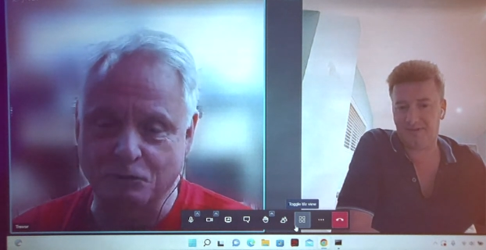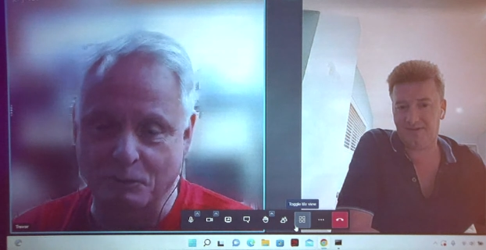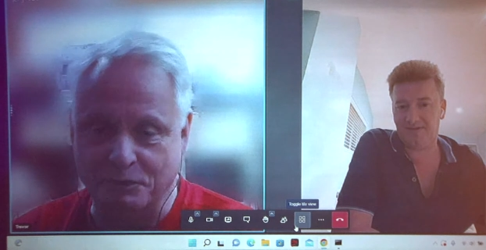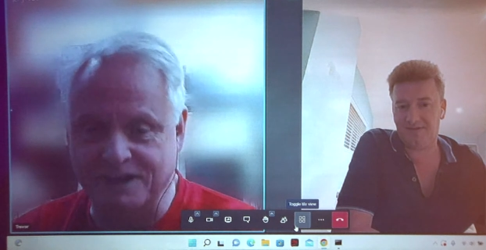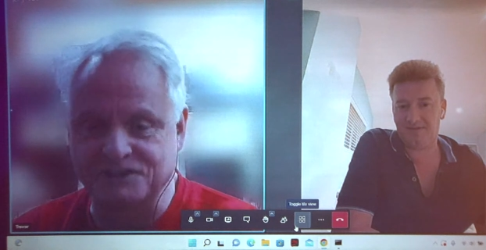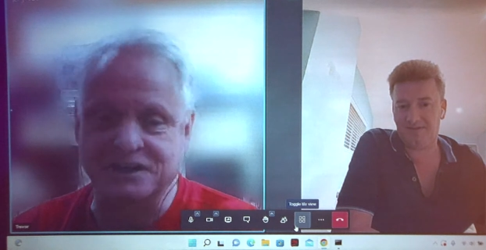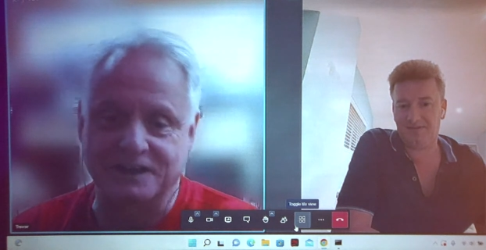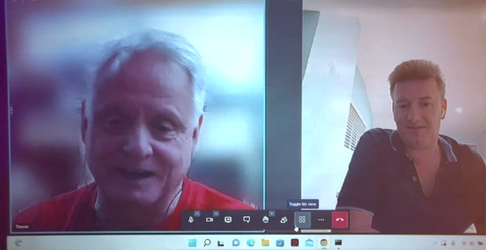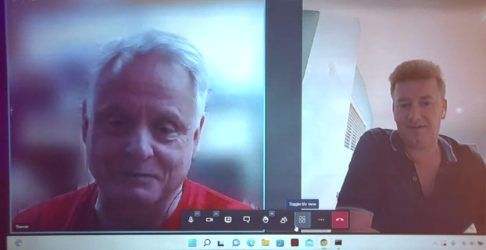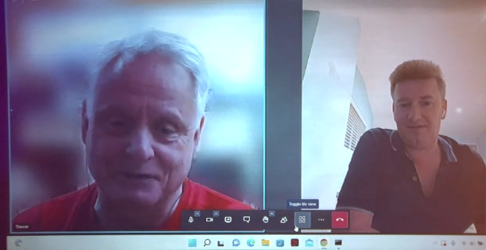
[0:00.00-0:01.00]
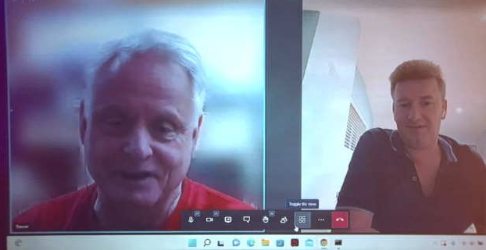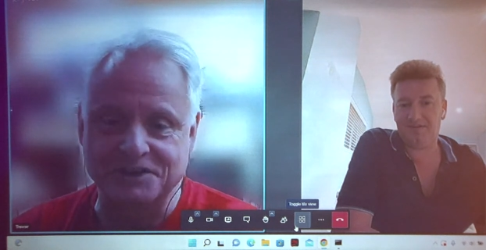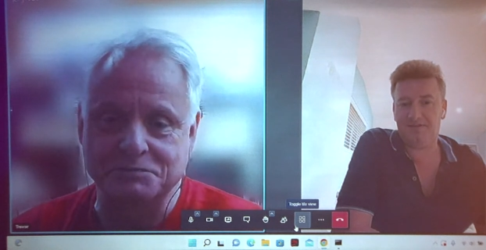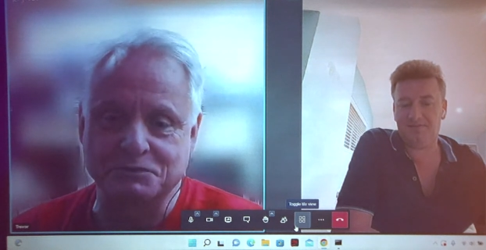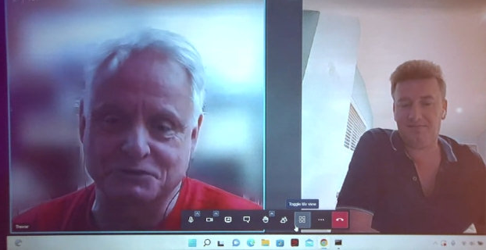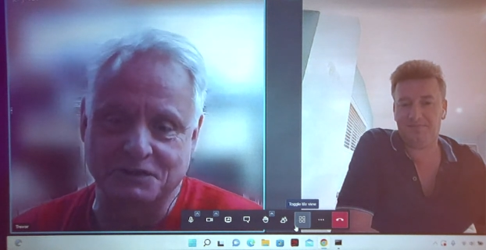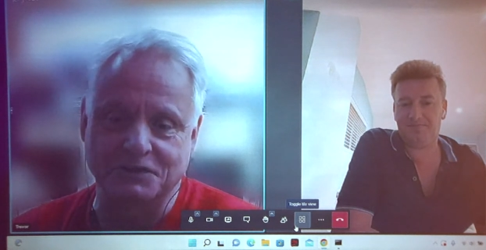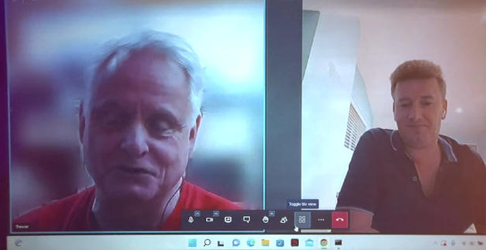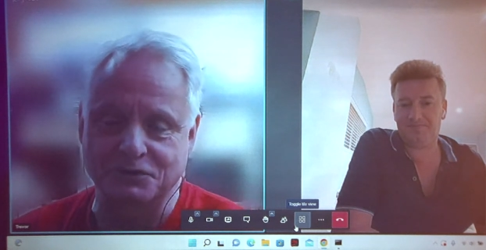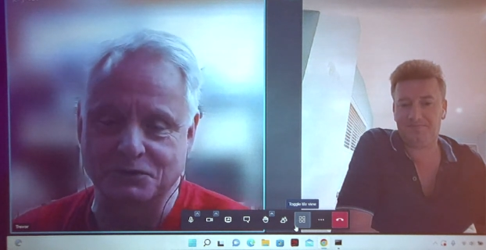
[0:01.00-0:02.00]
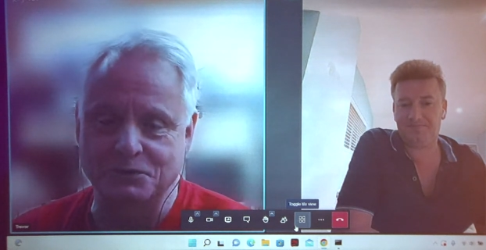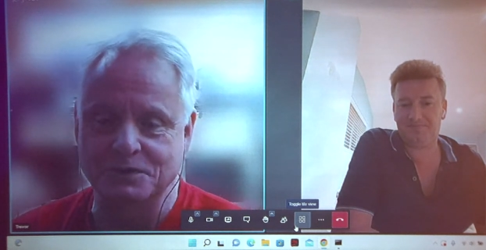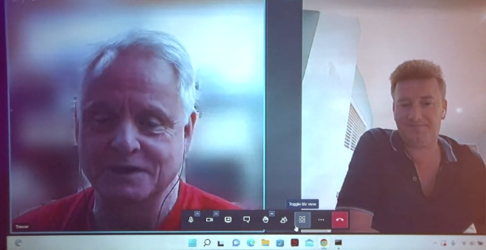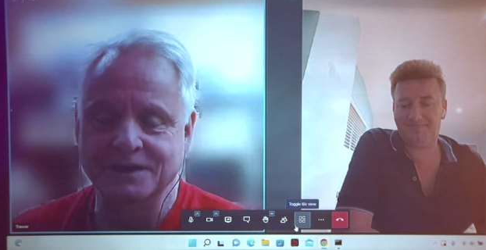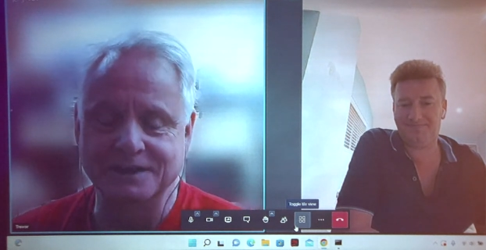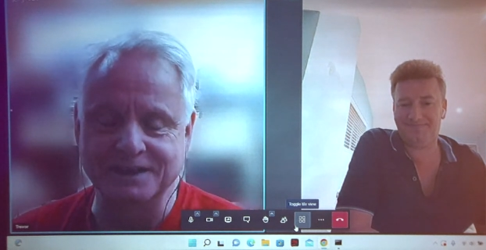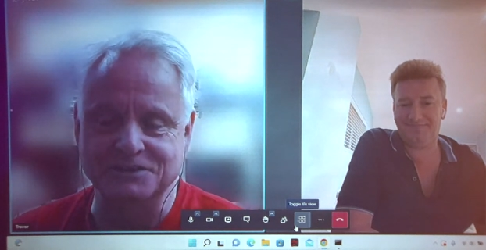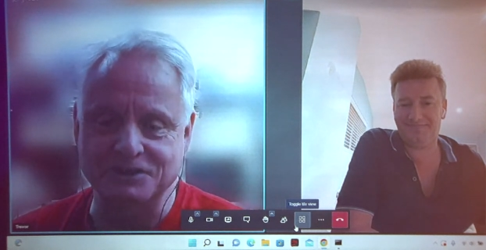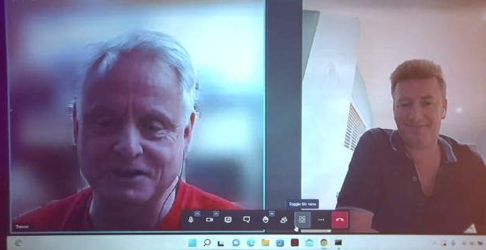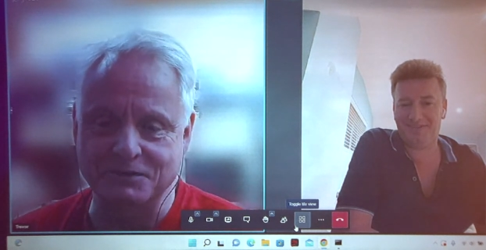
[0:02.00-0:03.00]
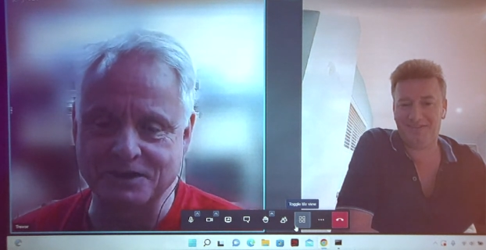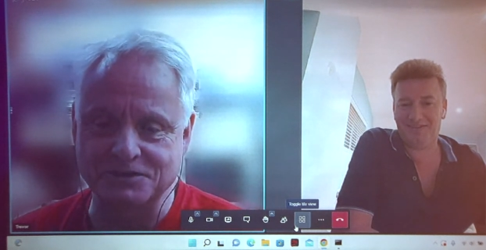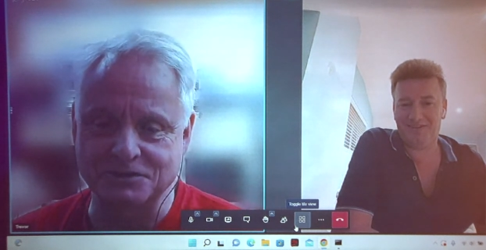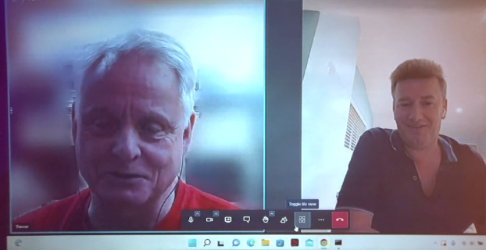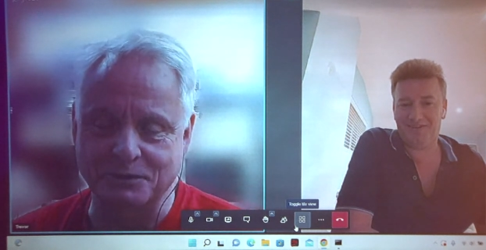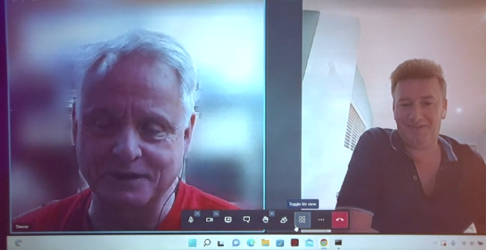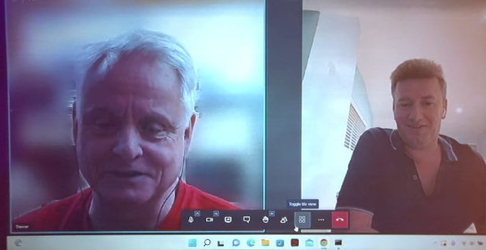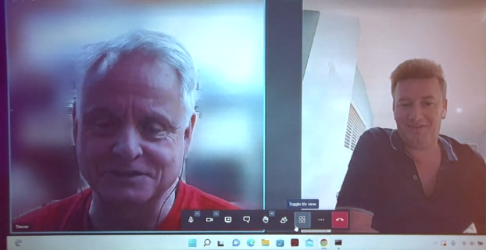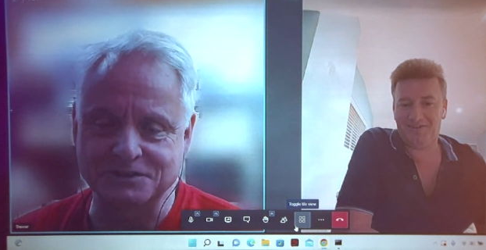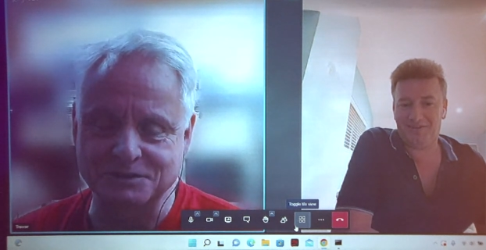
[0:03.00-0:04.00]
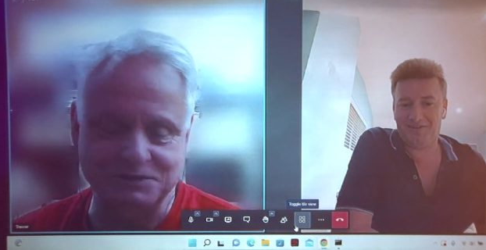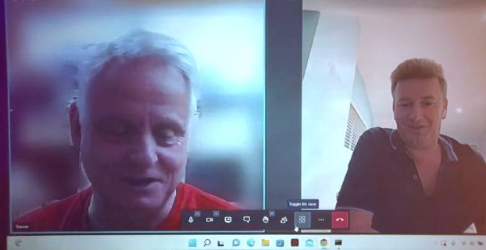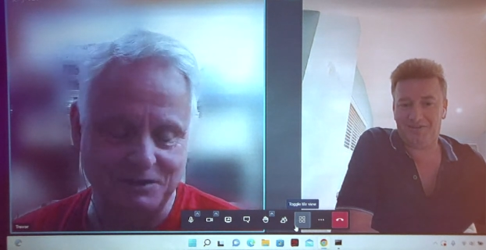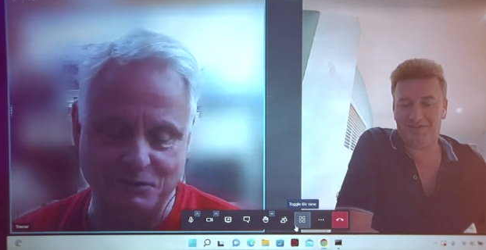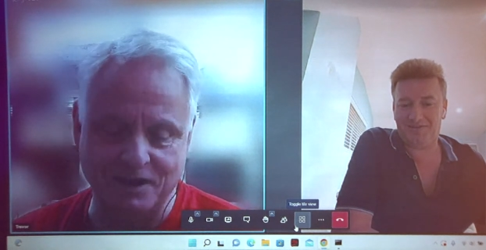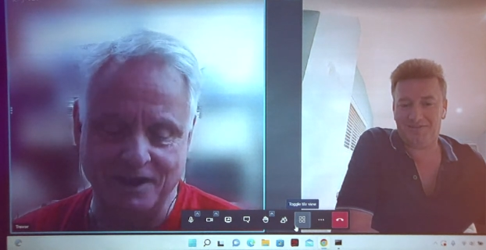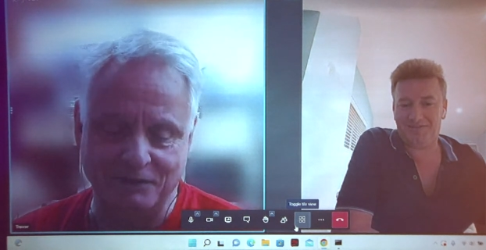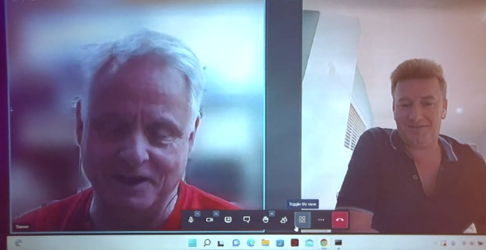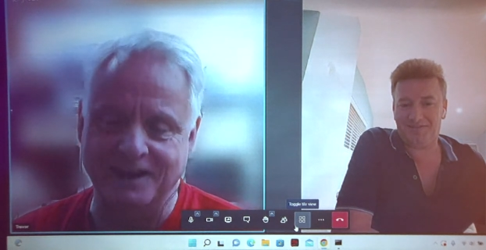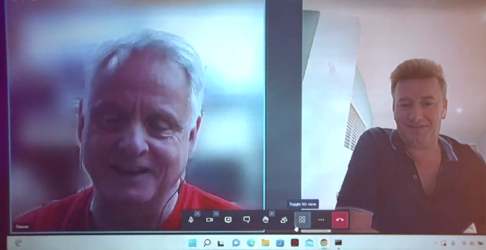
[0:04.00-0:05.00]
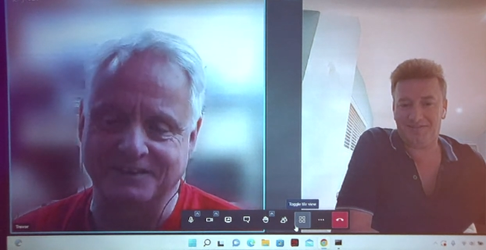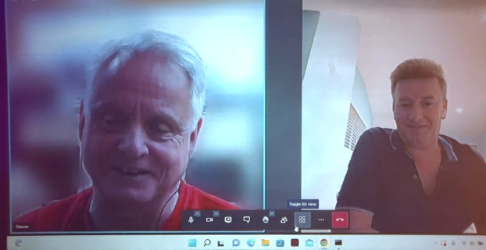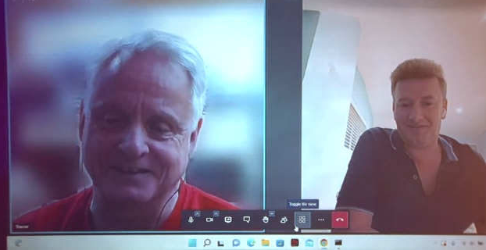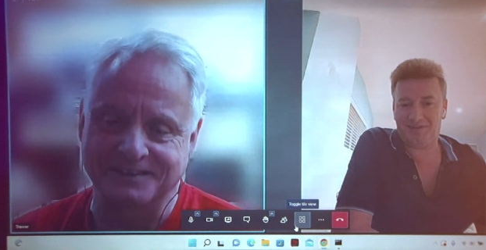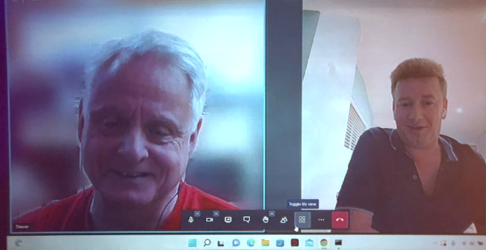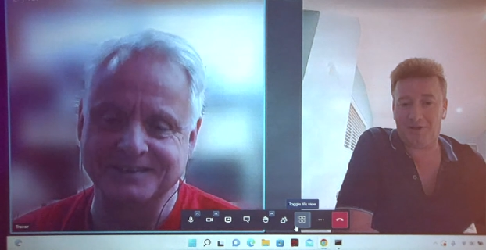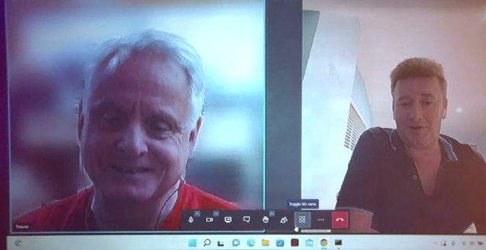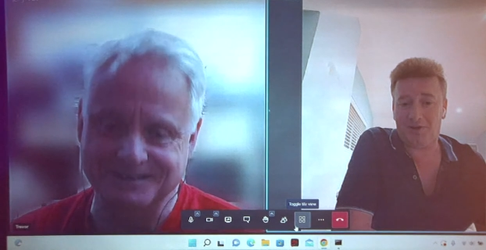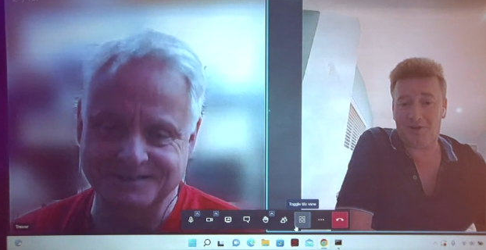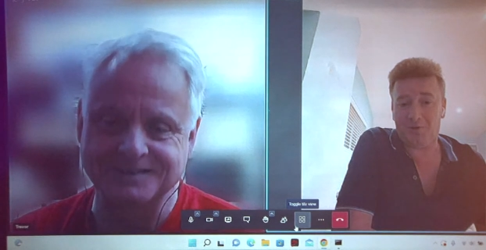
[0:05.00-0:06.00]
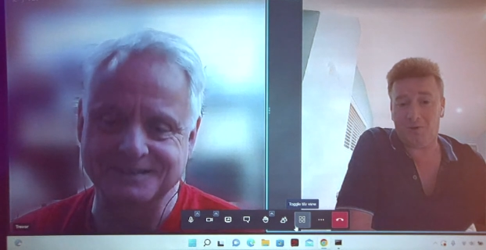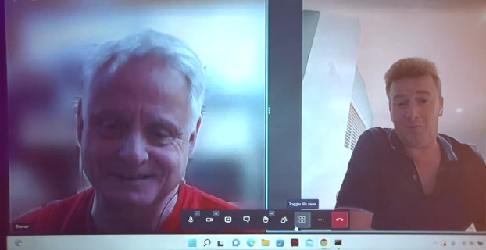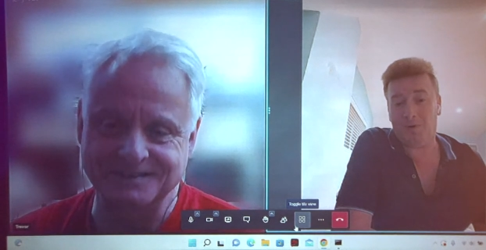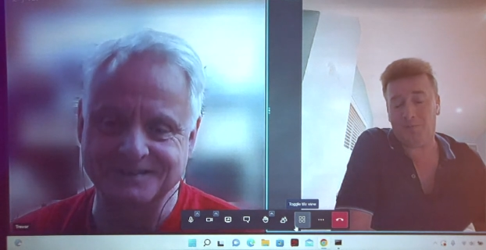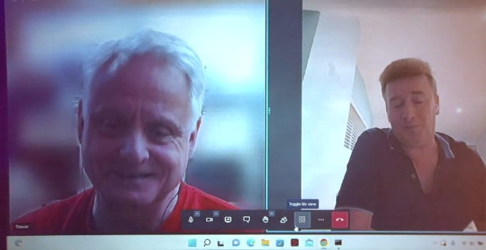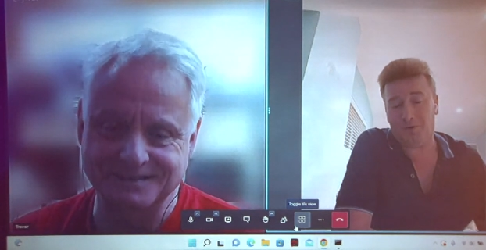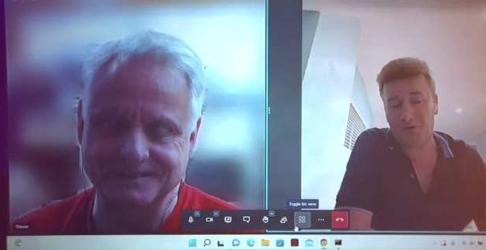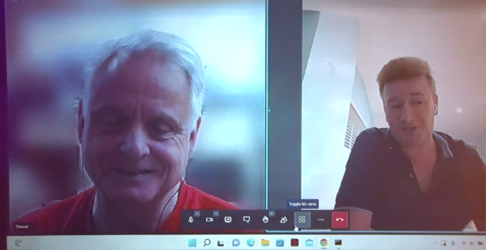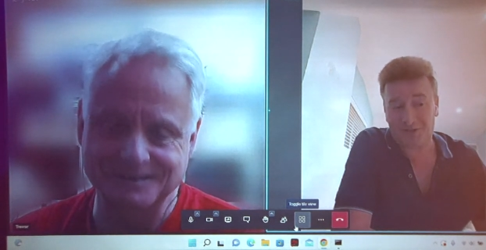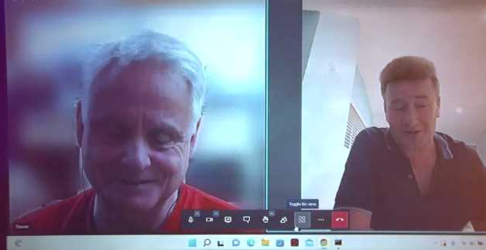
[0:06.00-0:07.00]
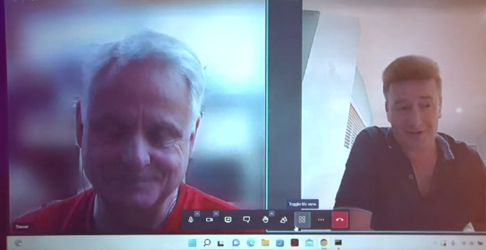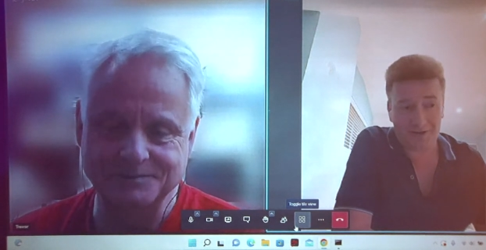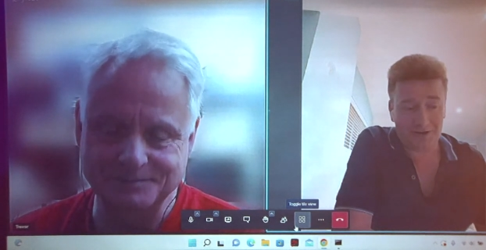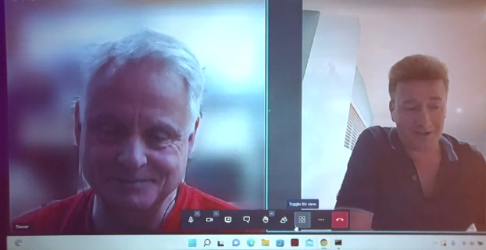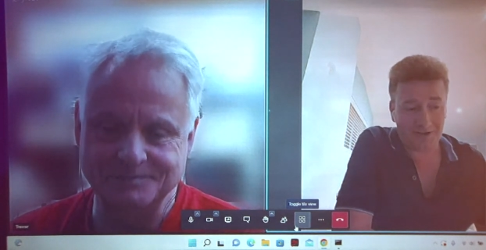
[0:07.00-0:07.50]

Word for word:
Speaker 1: collaboration between the two next generation operating systems. I, I, really, I really like that.
Speaker 2: And at, at one point on, on our